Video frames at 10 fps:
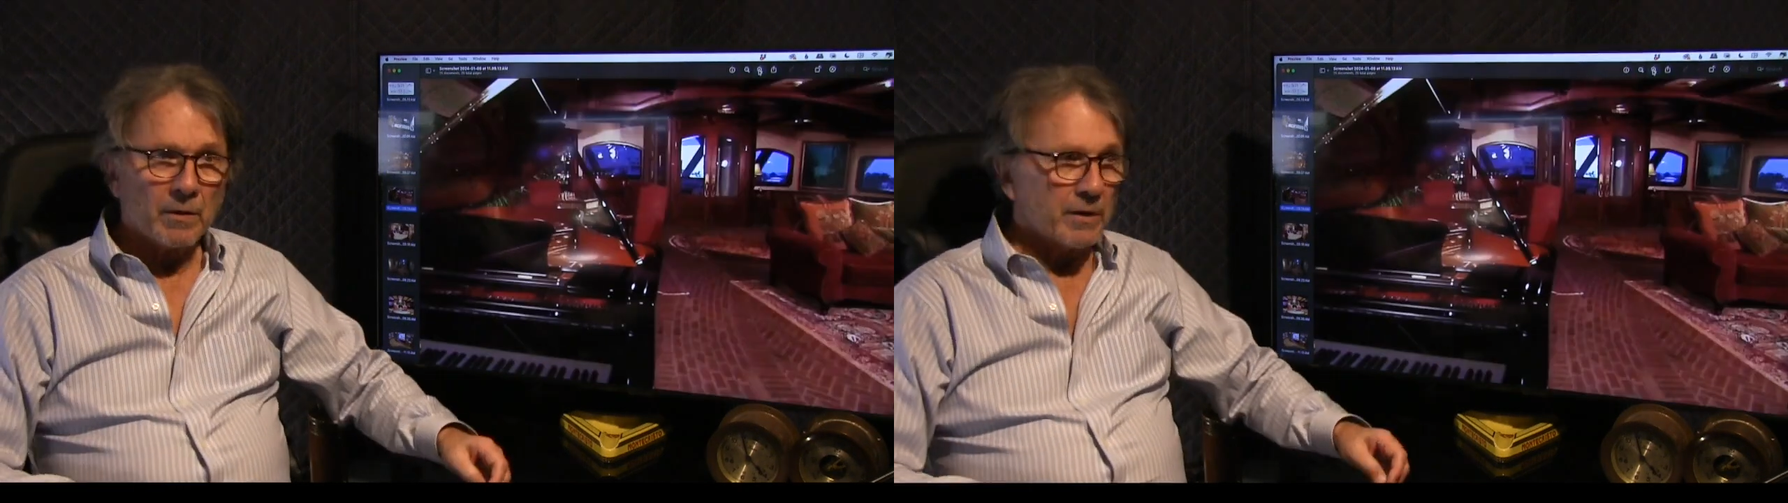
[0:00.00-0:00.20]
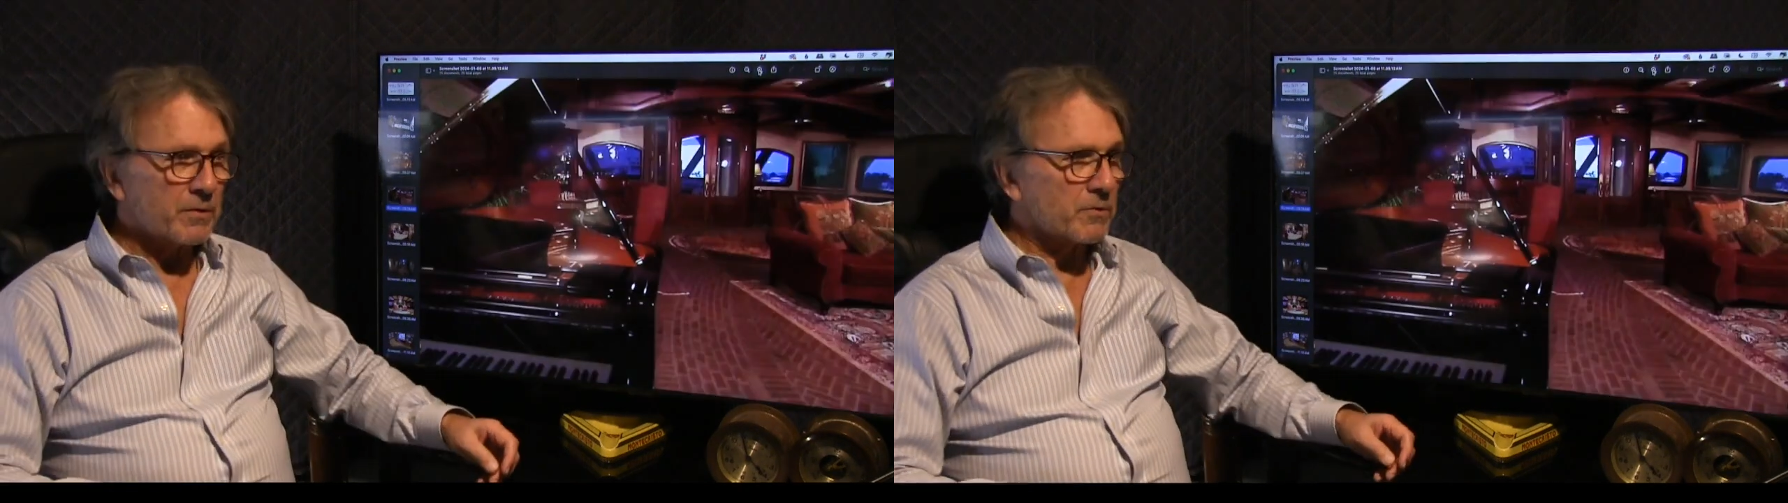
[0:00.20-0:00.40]

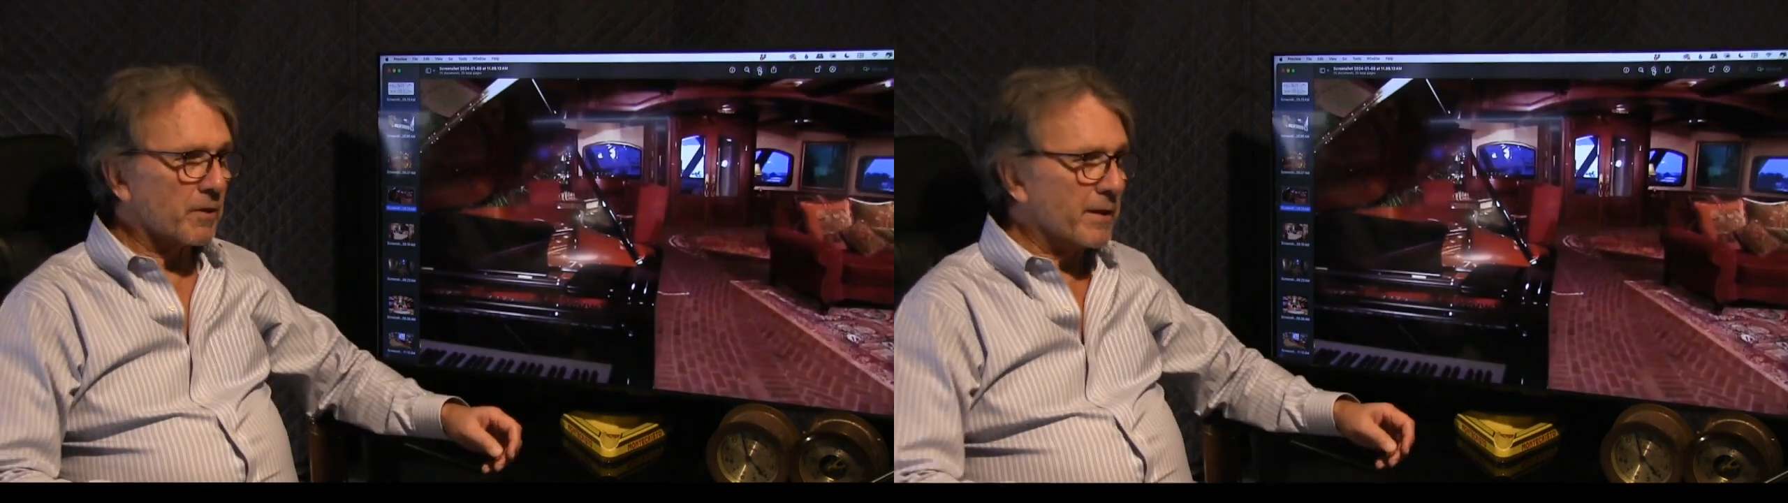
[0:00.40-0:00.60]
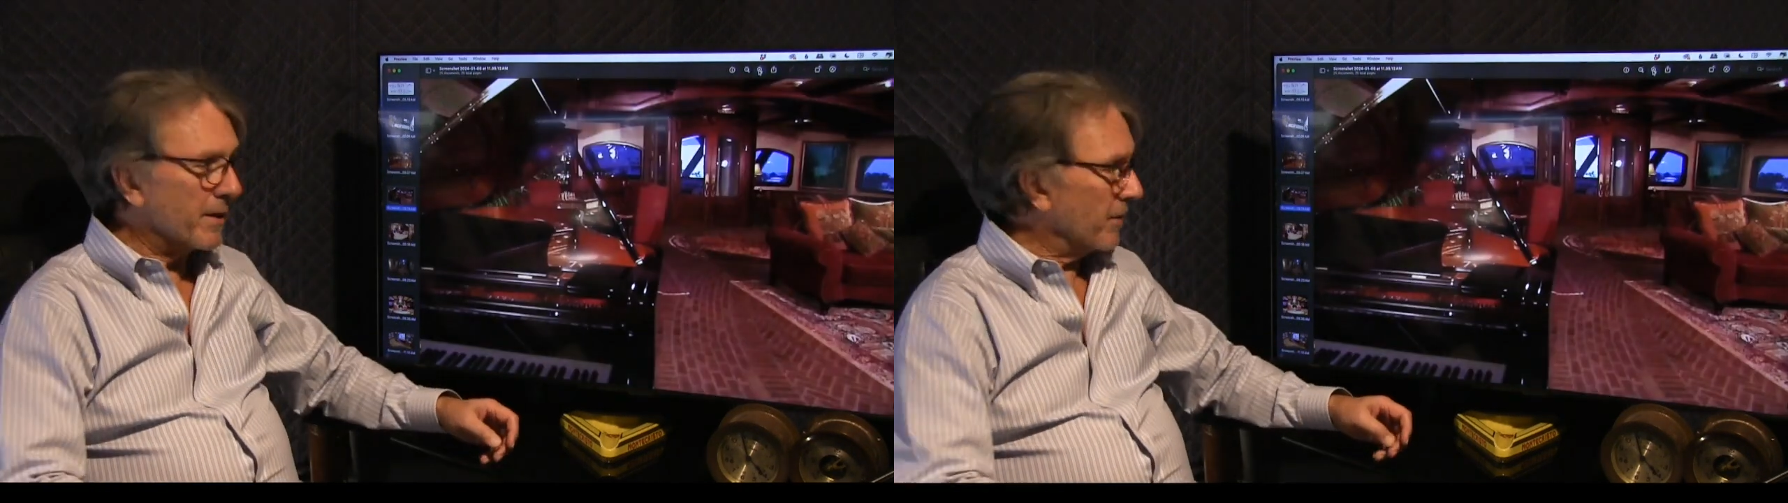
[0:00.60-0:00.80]
A
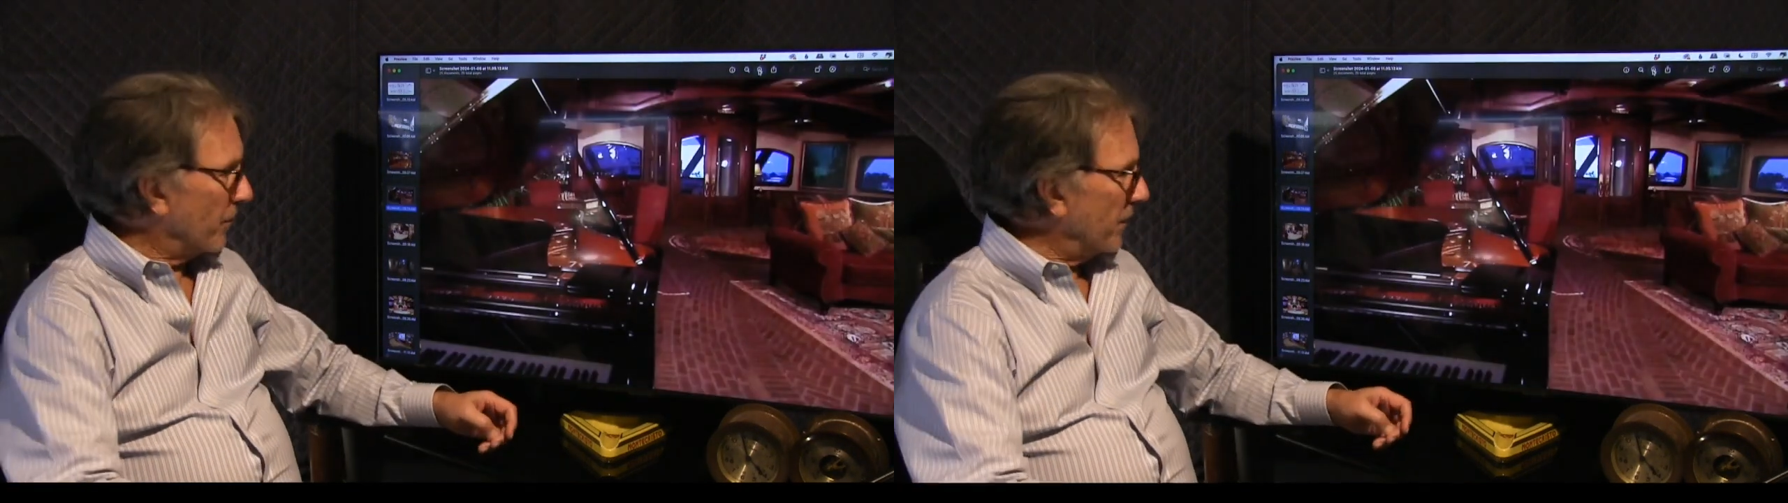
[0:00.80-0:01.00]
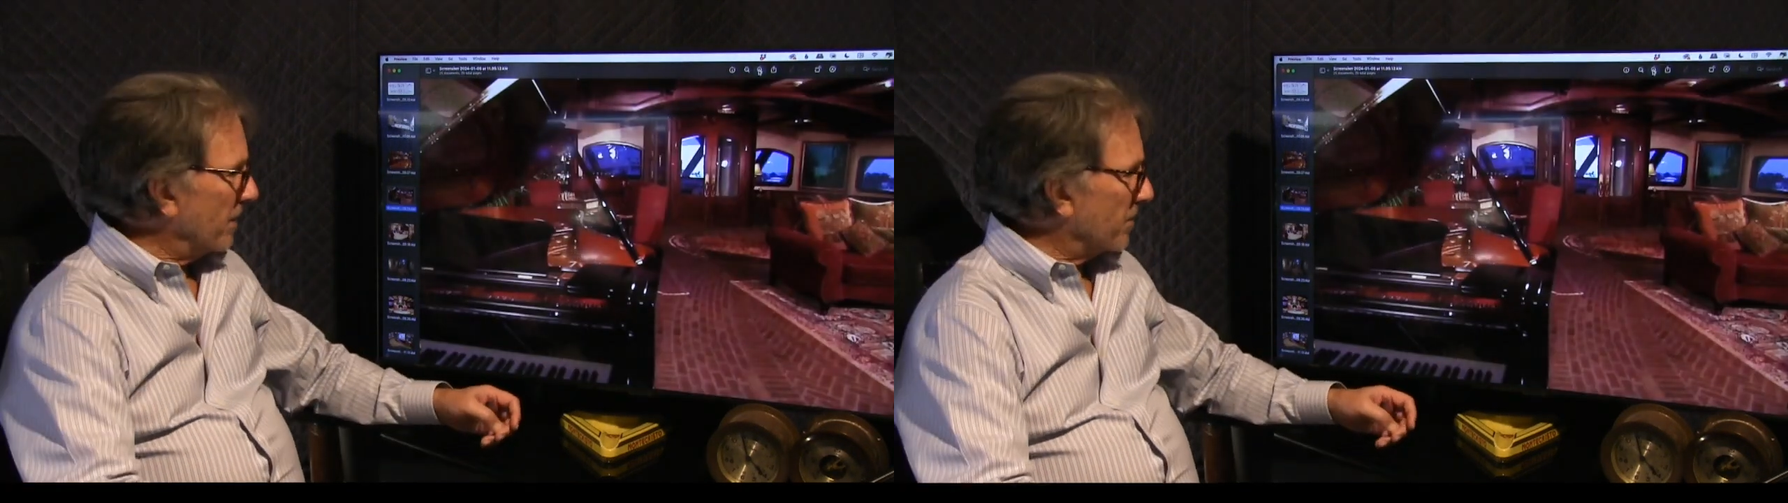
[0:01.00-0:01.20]
striking
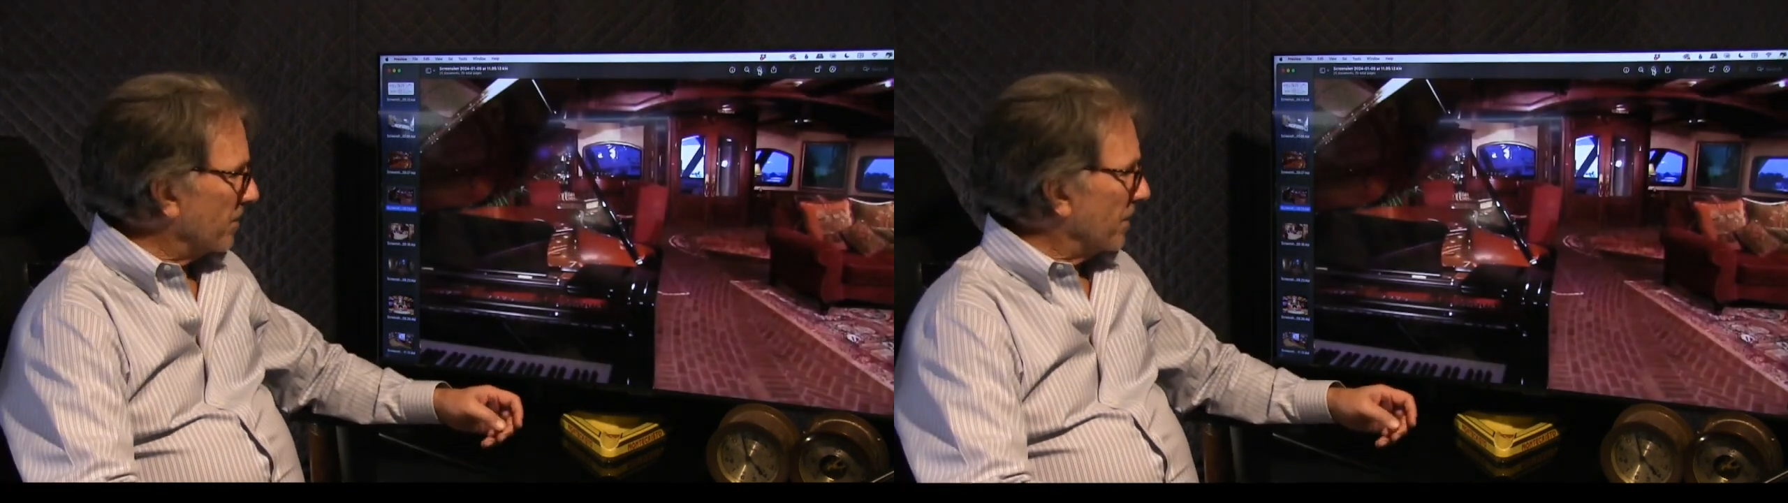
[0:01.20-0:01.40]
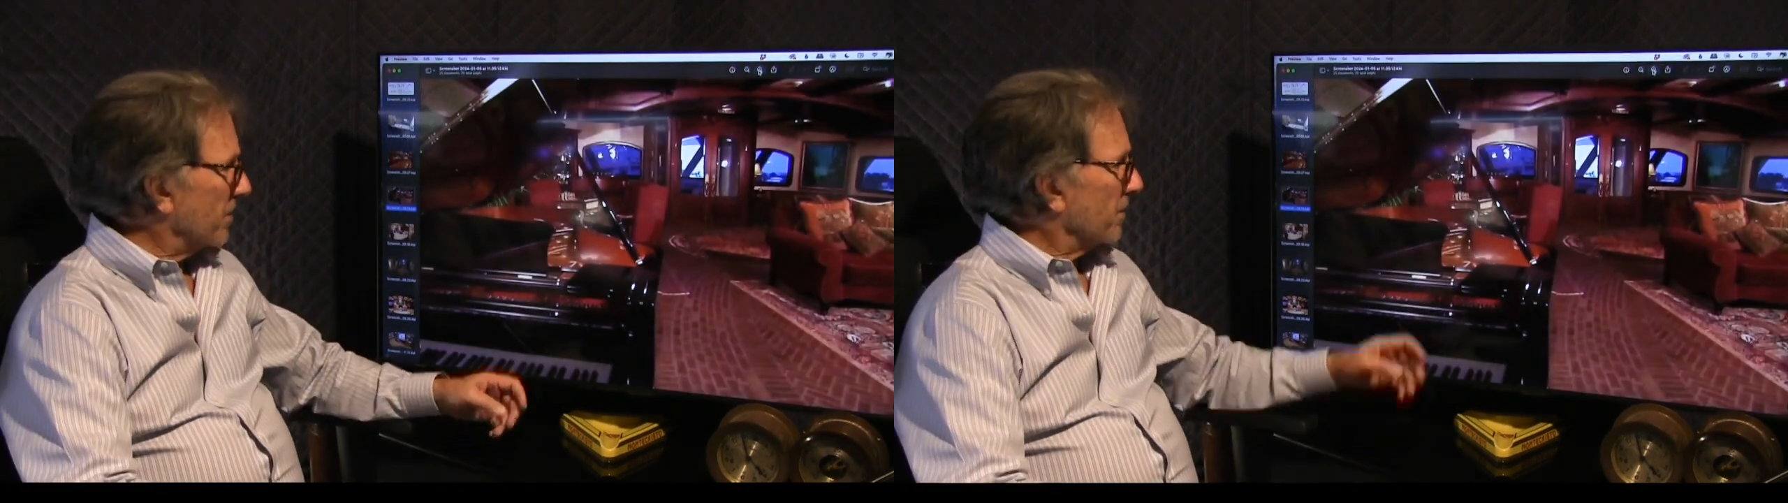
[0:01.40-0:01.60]
feature that